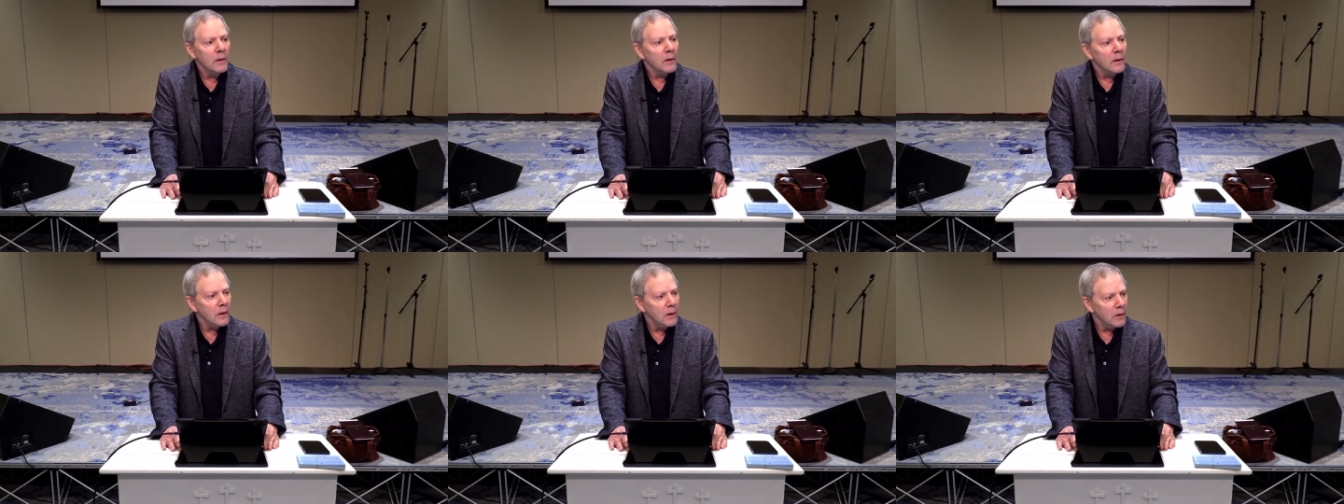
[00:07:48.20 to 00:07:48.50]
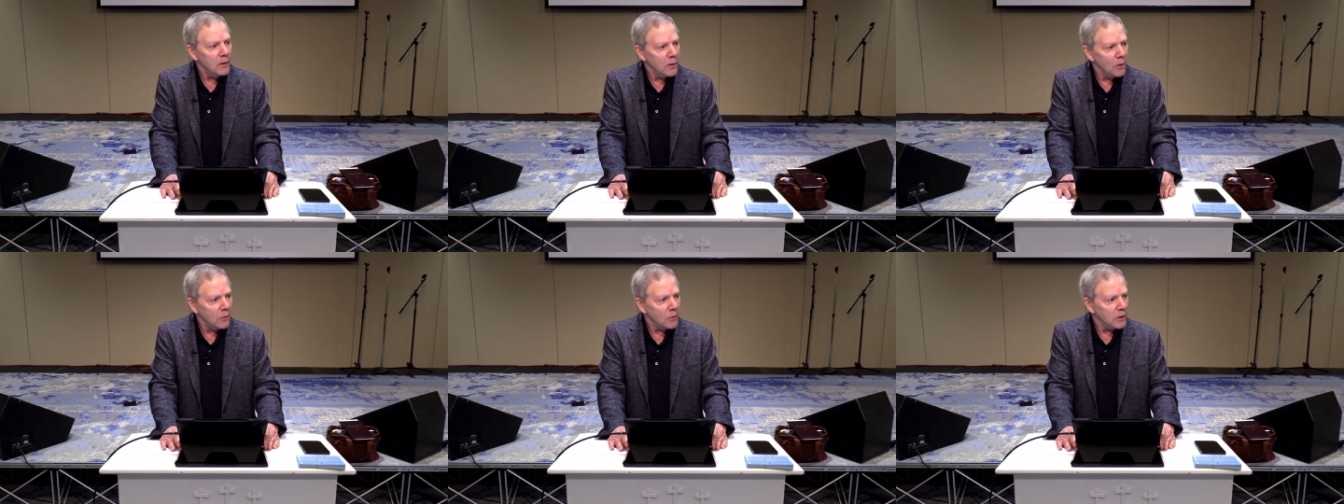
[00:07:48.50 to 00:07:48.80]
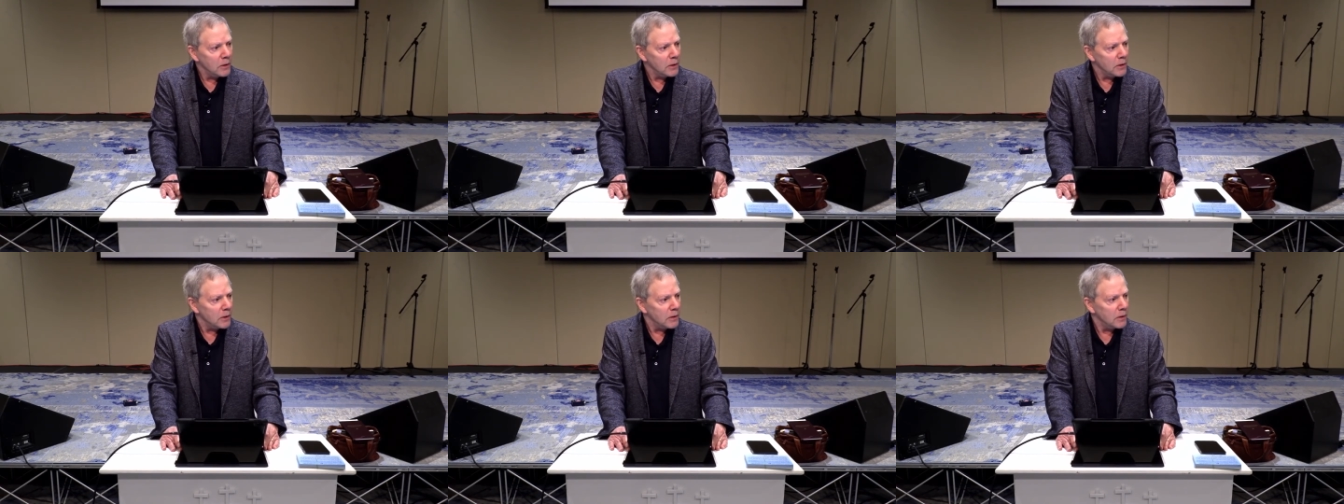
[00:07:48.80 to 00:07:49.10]

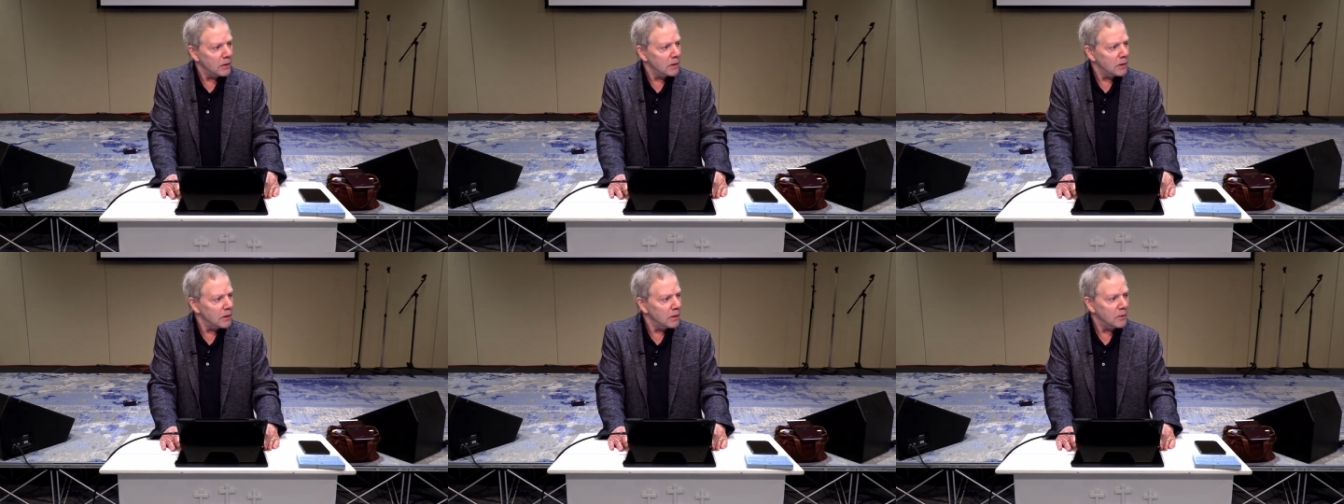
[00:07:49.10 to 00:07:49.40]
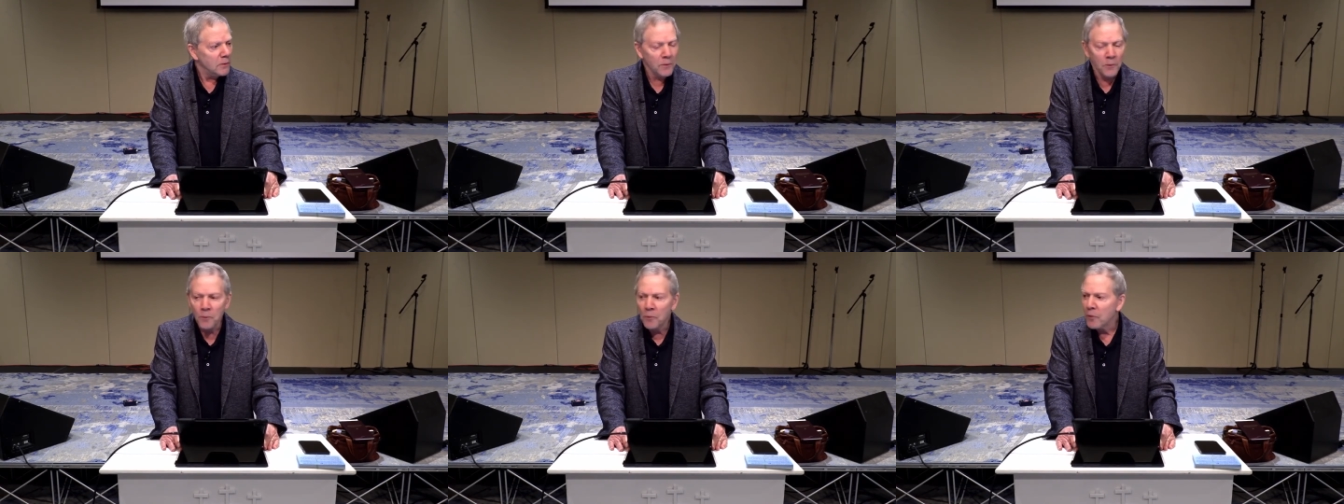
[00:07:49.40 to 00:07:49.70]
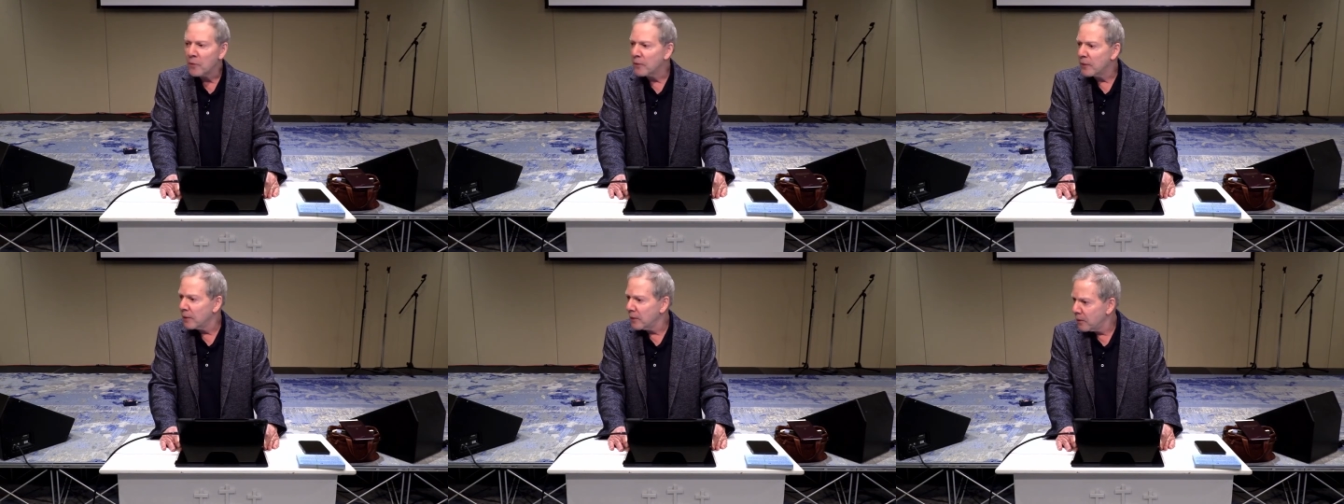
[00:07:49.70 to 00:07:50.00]
kenosis is the
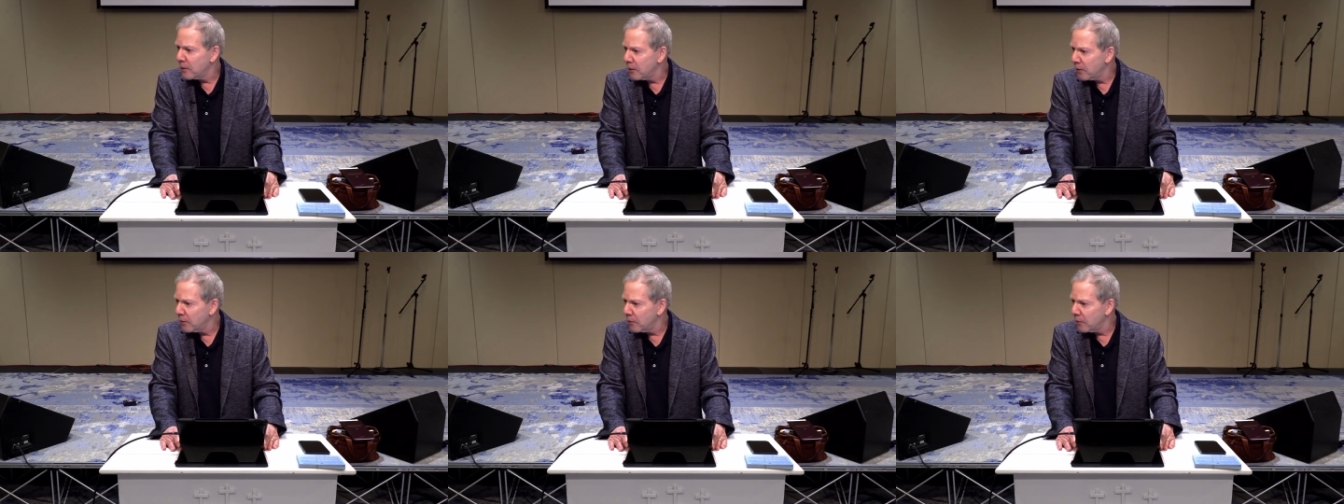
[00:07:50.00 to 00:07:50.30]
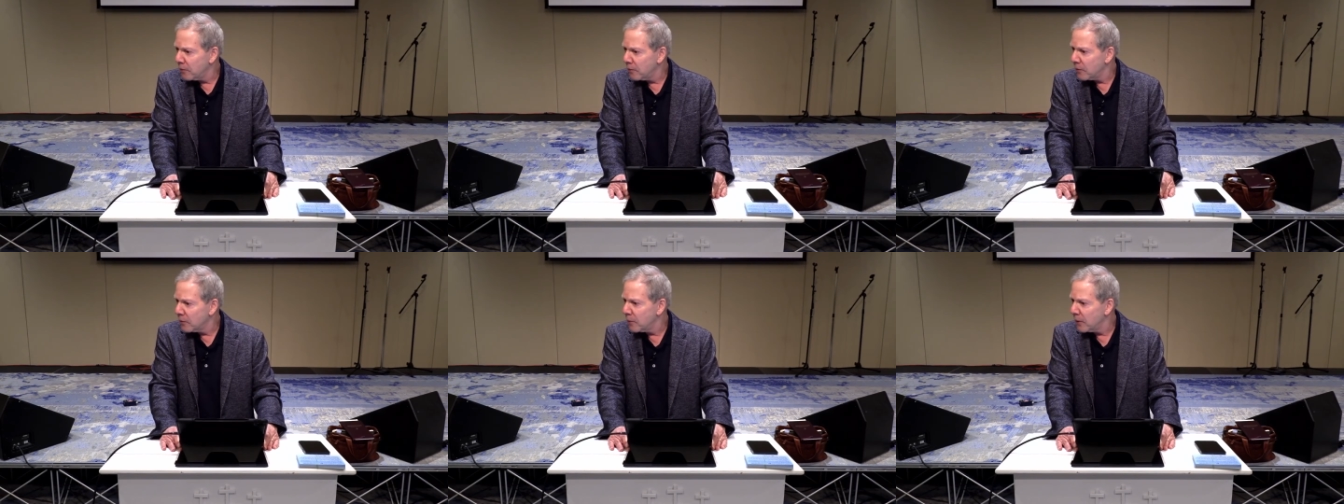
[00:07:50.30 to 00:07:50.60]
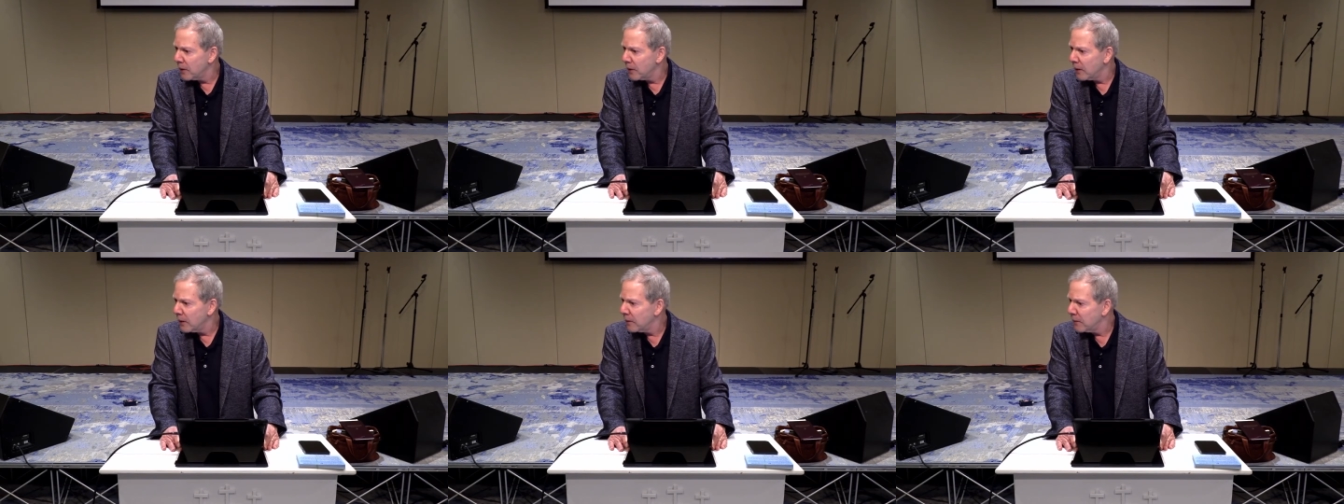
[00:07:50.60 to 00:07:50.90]
word that's used, when
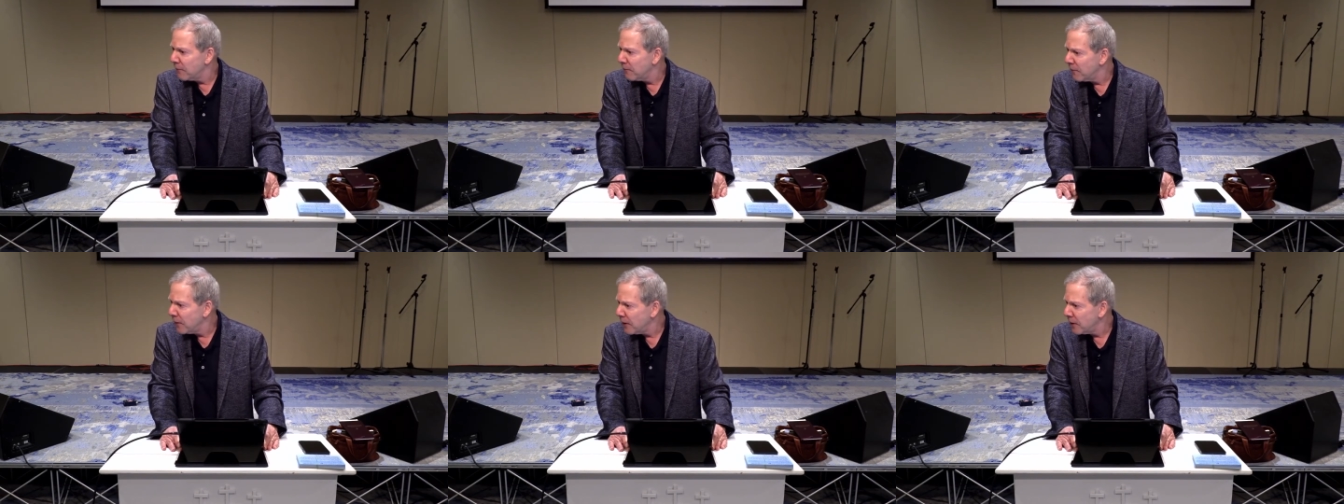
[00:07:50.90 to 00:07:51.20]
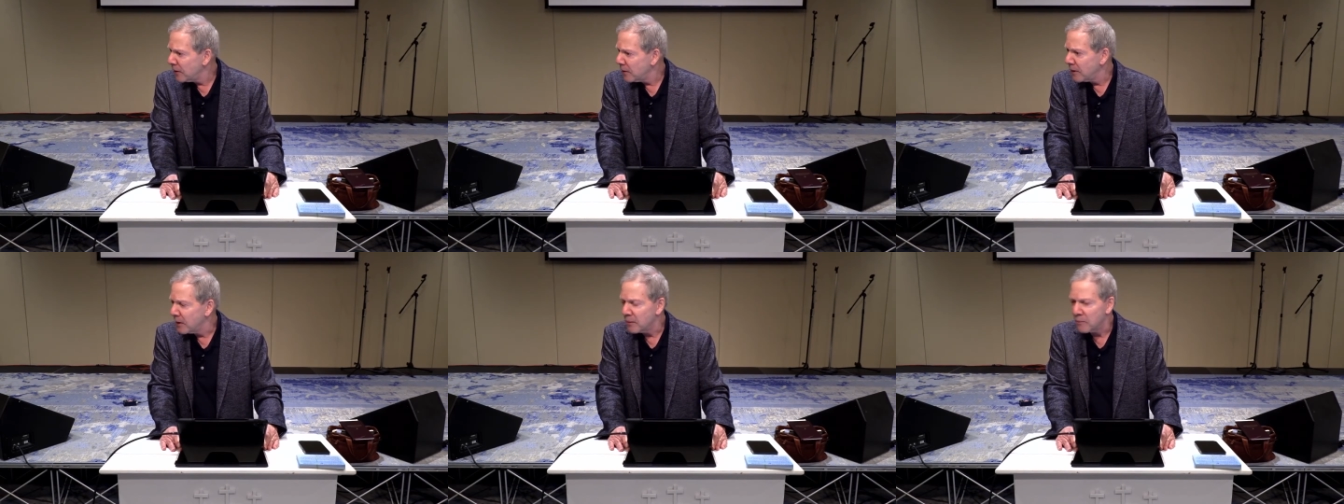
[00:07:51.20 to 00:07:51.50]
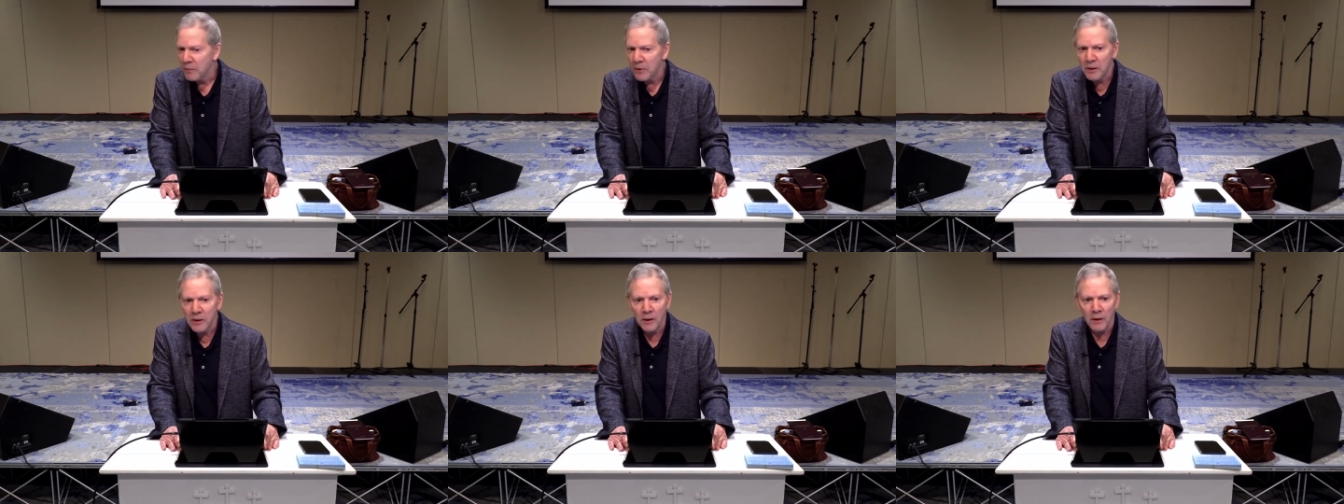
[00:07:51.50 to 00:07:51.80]
He divested
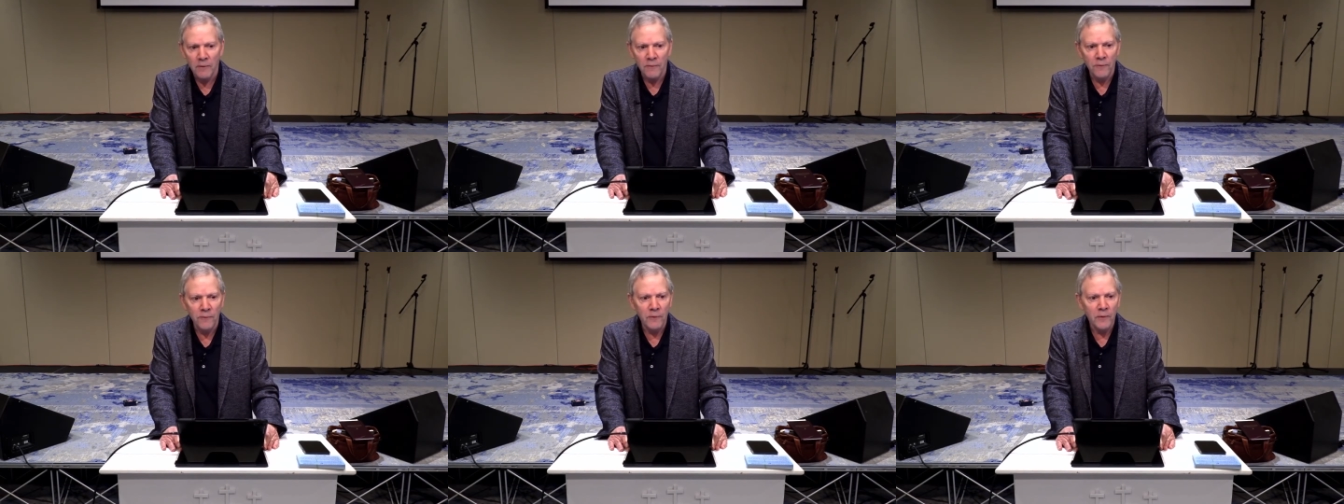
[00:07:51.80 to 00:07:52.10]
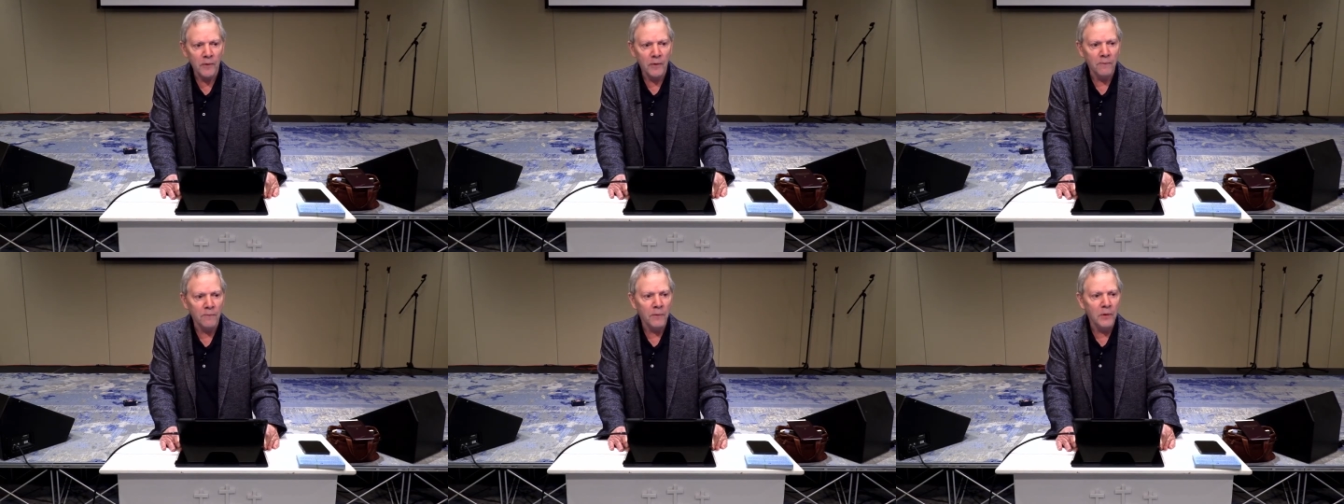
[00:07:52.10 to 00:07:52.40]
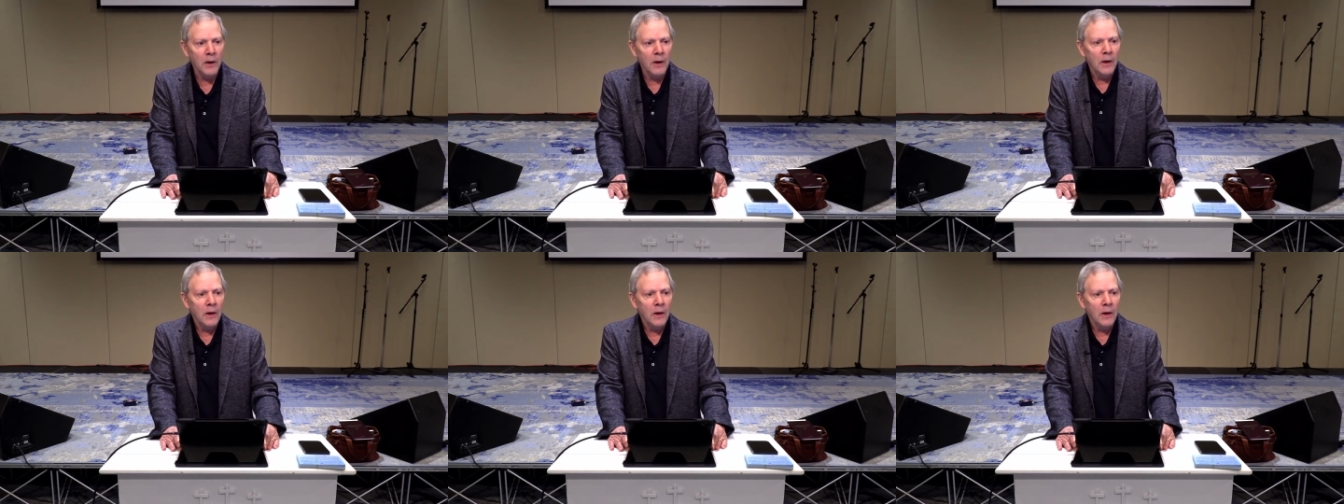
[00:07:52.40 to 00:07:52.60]
Himself of